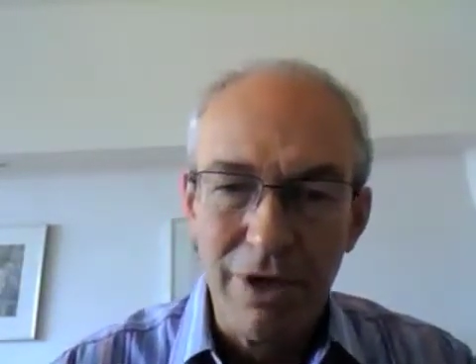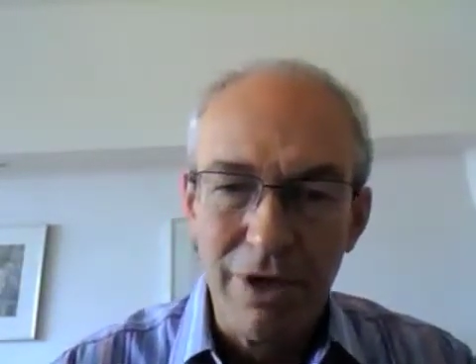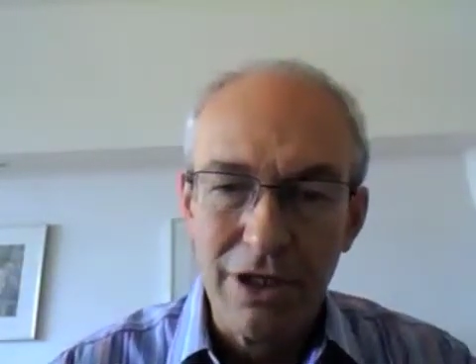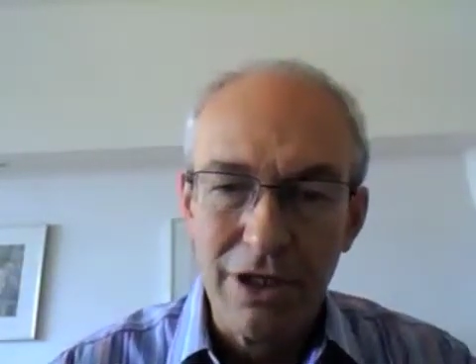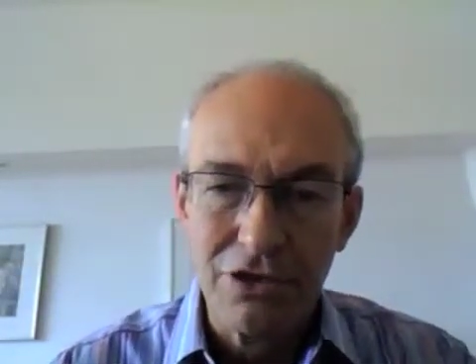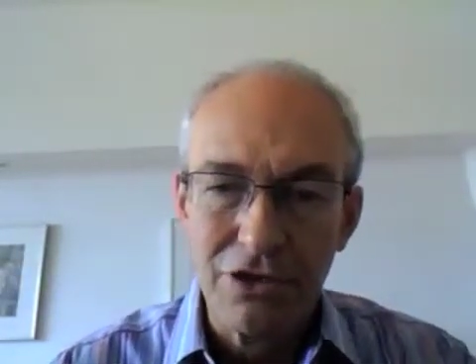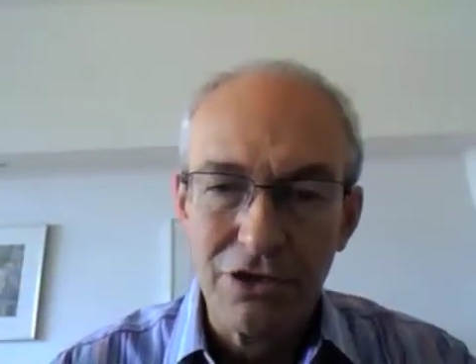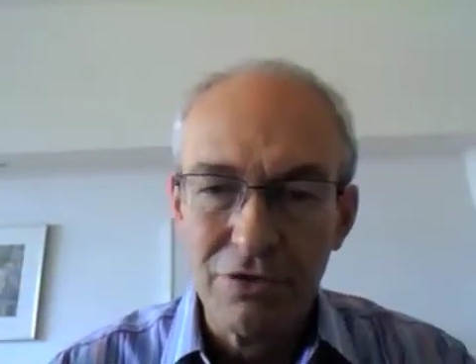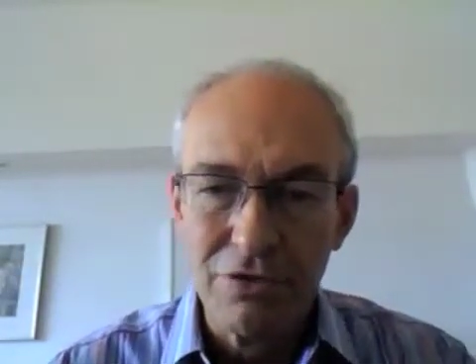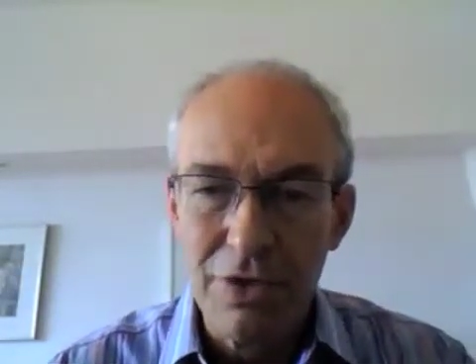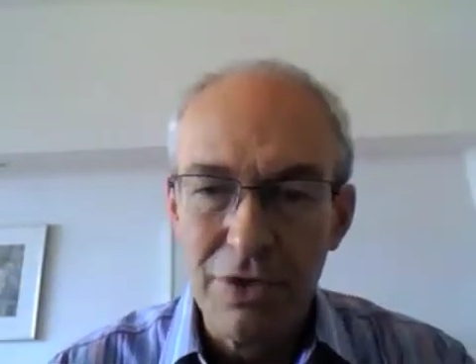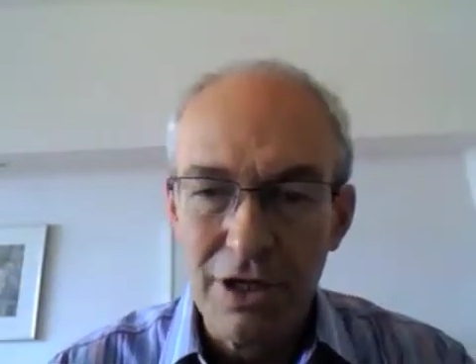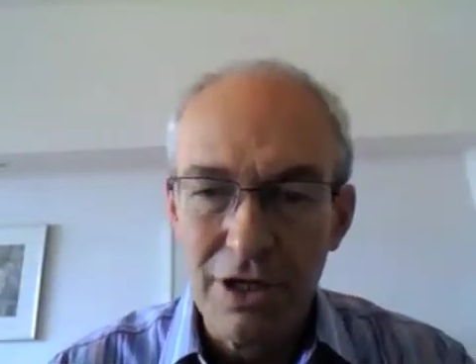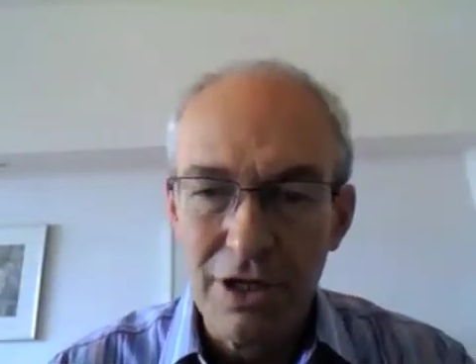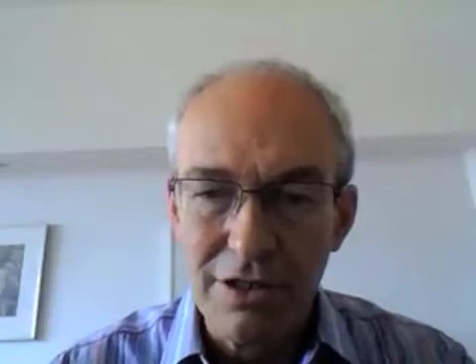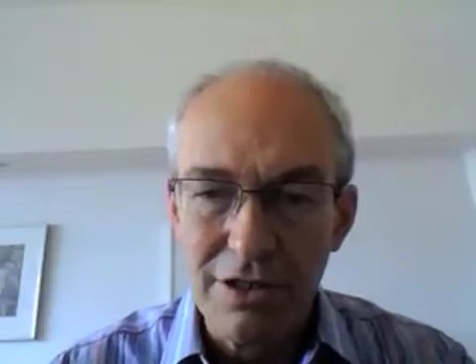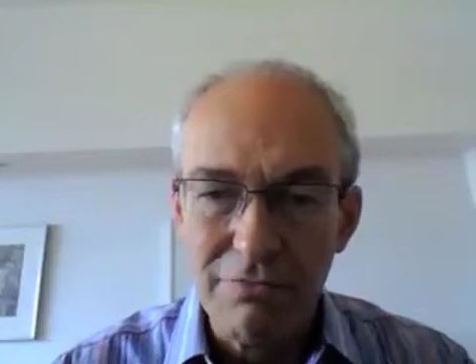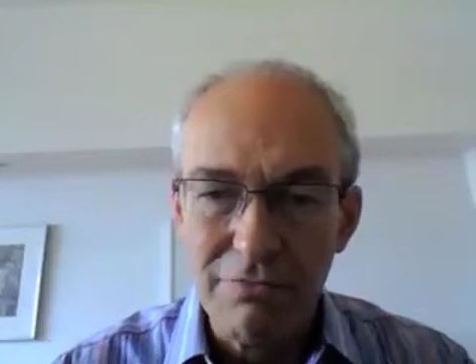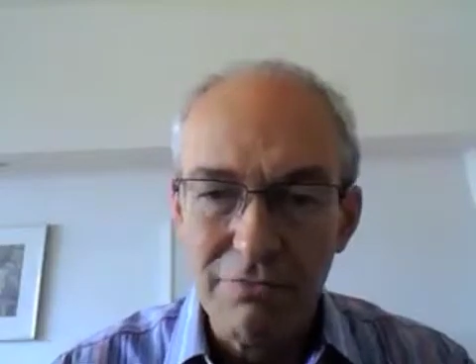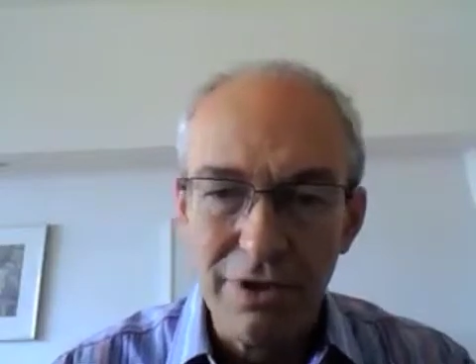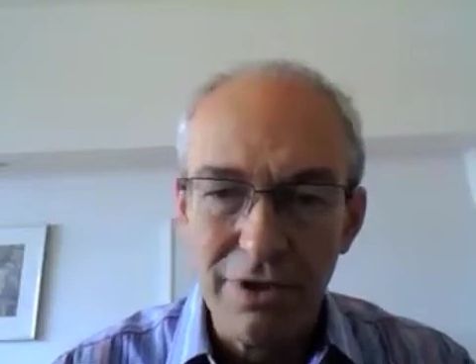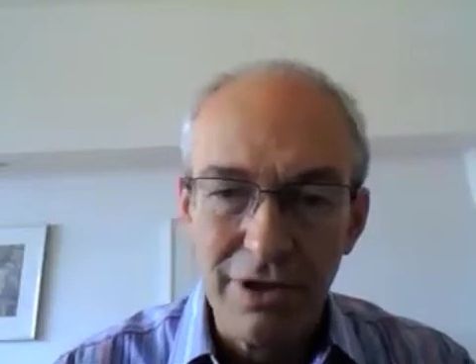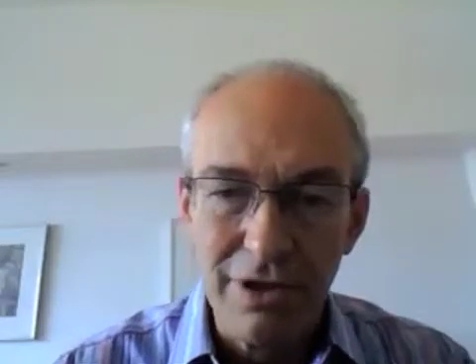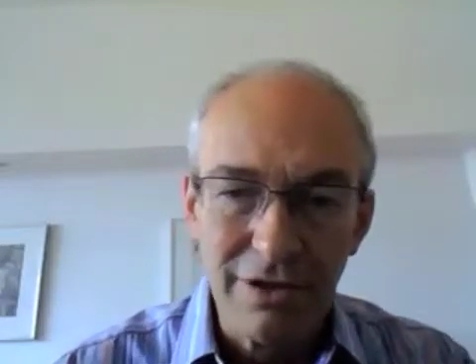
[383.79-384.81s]
Belgium,
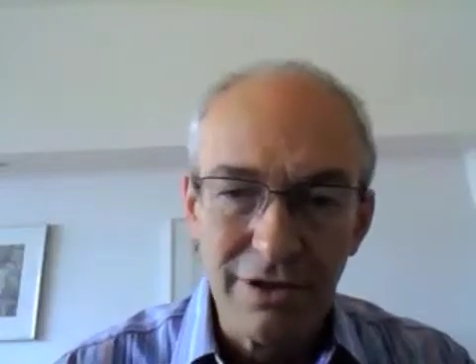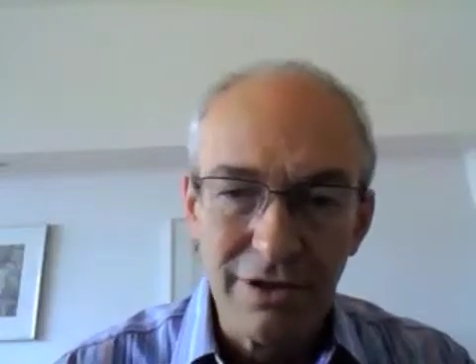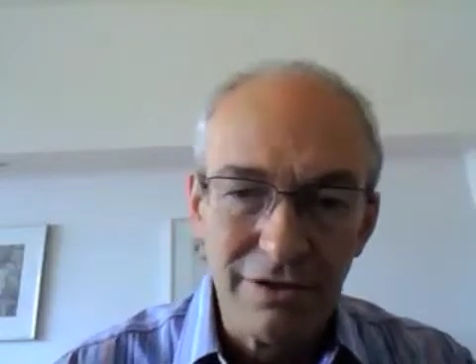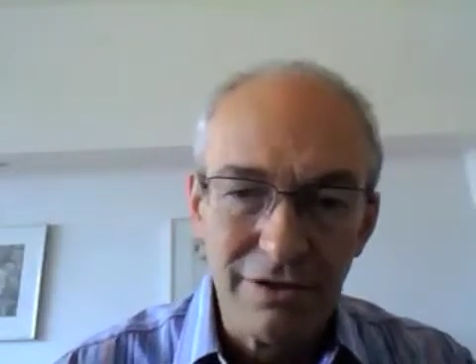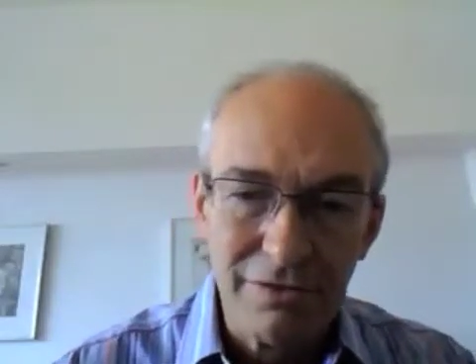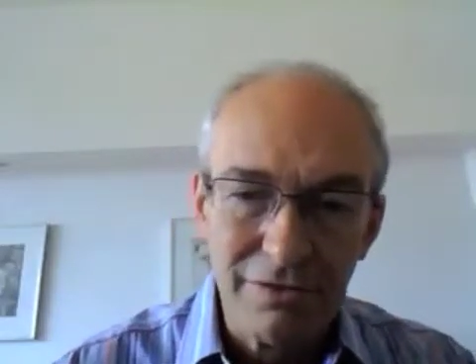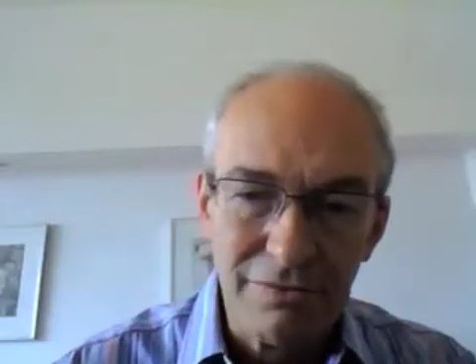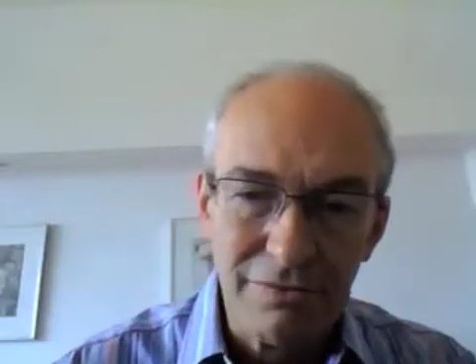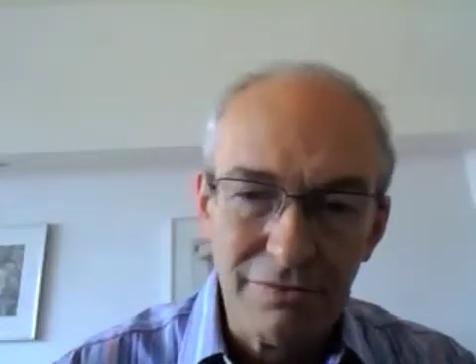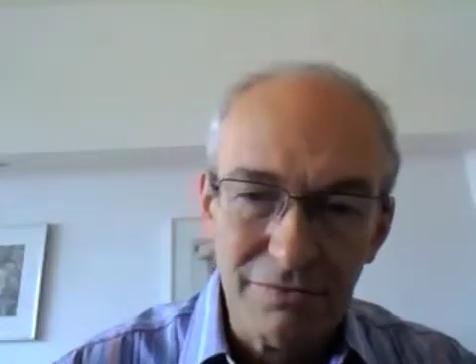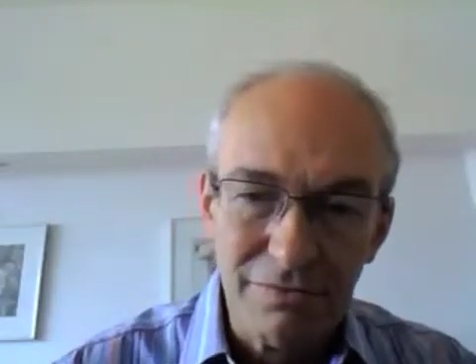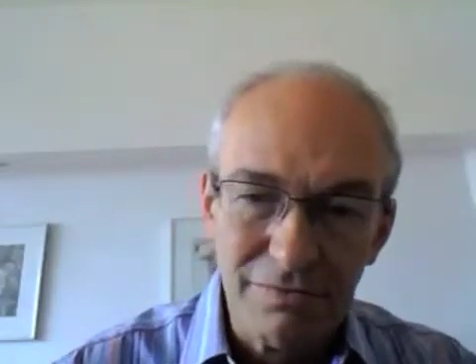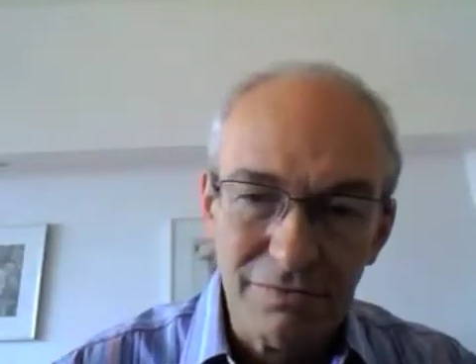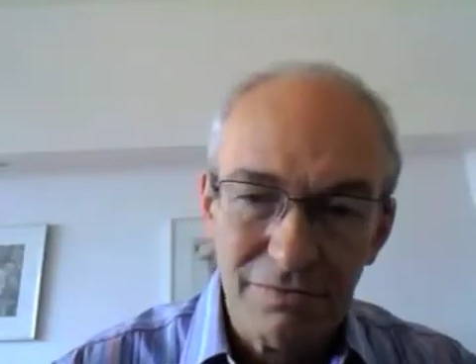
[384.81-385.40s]
Luxembourg,